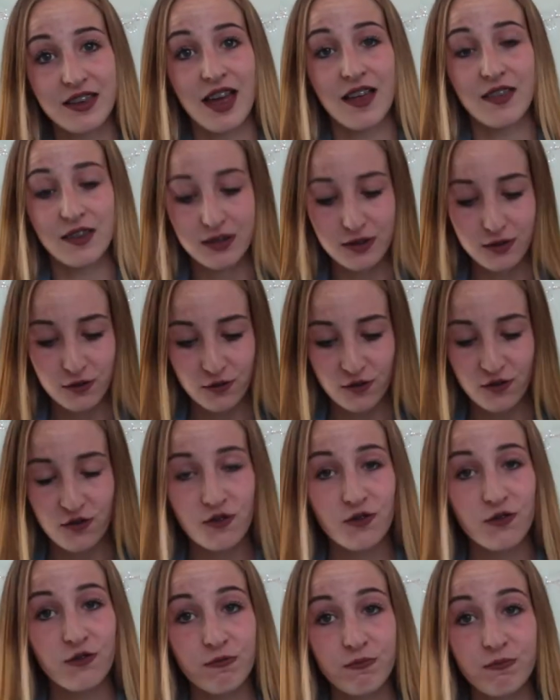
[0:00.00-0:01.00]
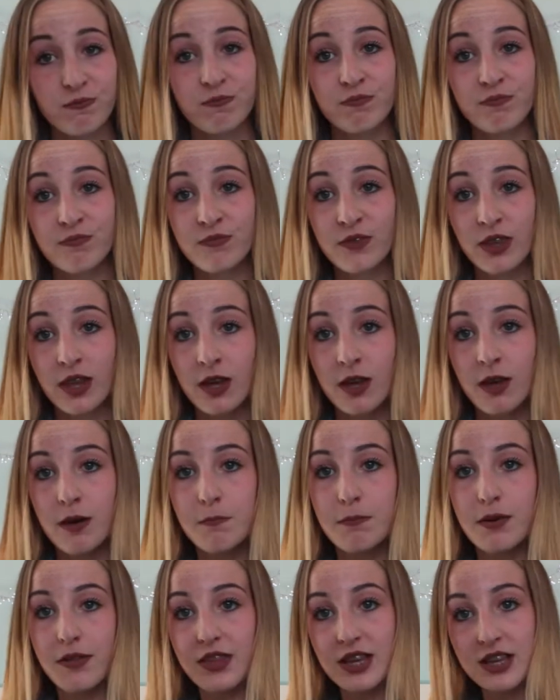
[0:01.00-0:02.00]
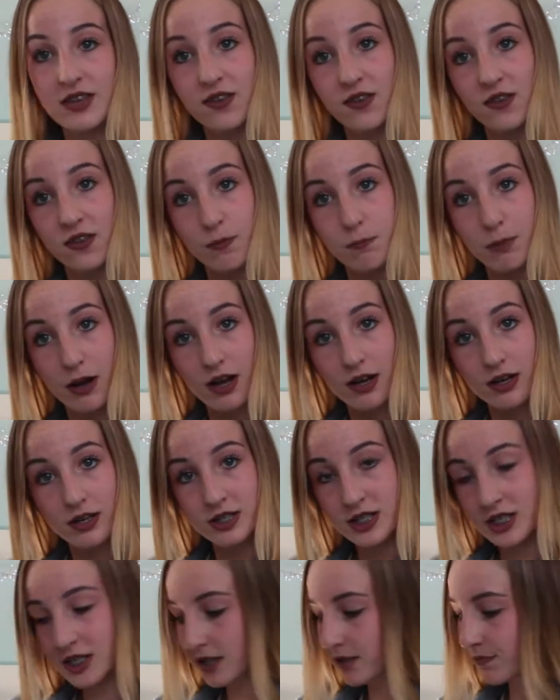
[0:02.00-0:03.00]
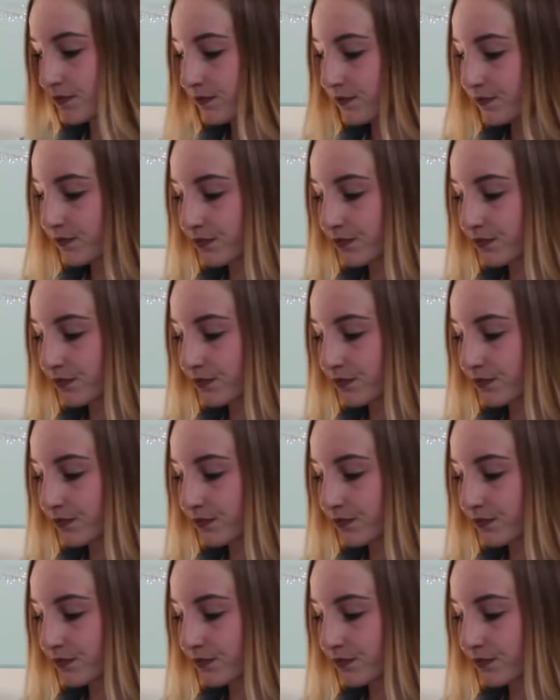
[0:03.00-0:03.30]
Netherlands. But this is the box.